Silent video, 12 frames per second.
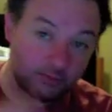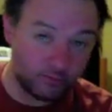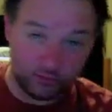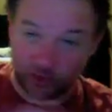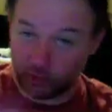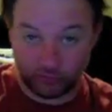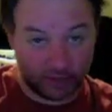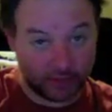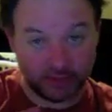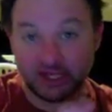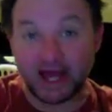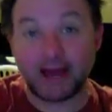I'm
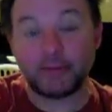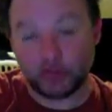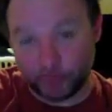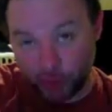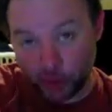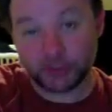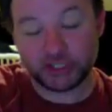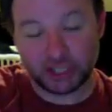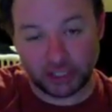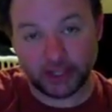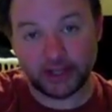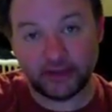going to post the
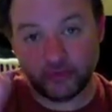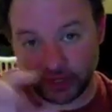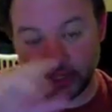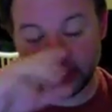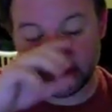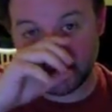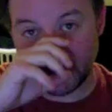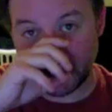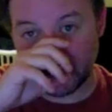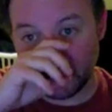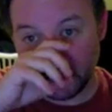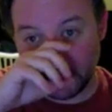link of what he's
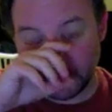saying.